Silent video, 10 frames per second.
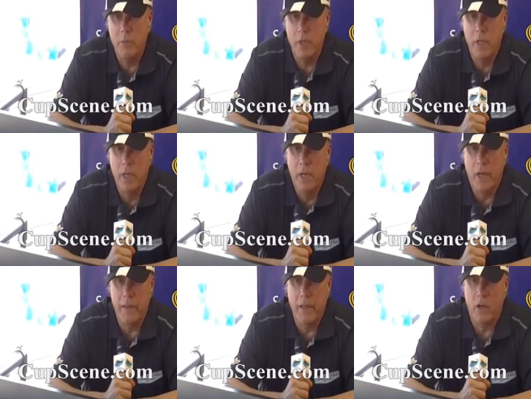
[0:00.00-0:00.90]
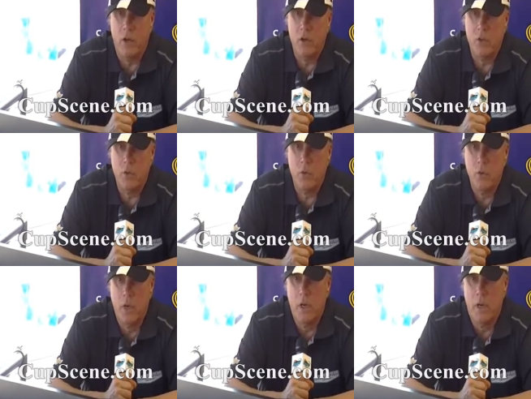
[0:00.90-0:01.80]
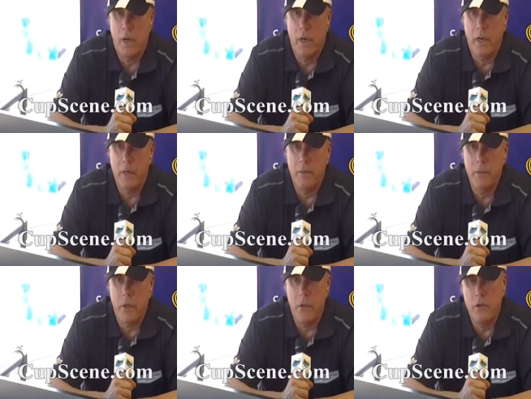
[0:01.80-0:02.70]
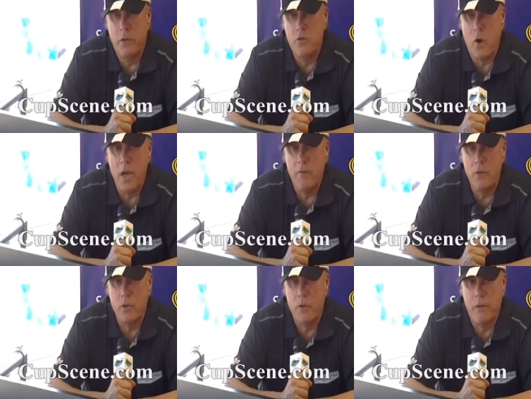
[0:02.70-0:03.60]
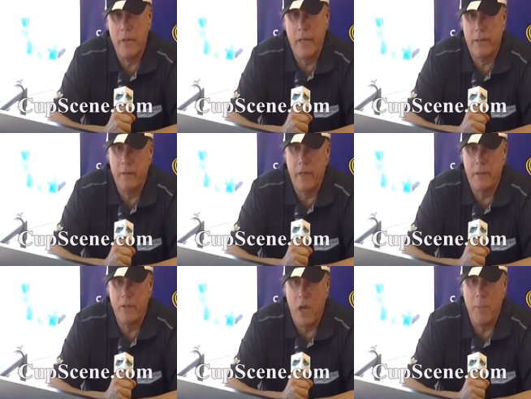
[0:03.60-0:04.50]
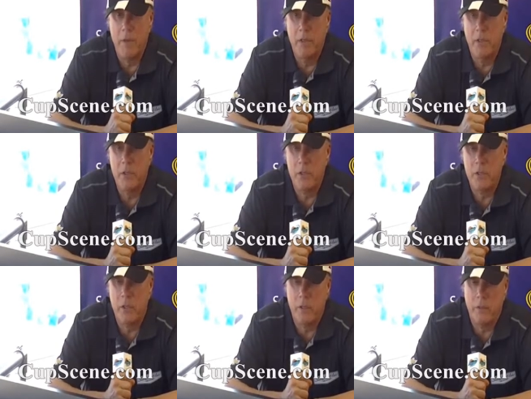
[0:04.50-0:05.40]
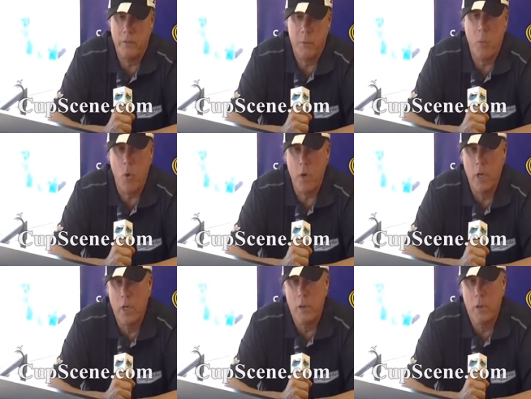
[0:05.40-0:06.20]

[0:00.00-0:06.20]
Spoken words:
But I think it also, you know, the drivers at the top end of this sport,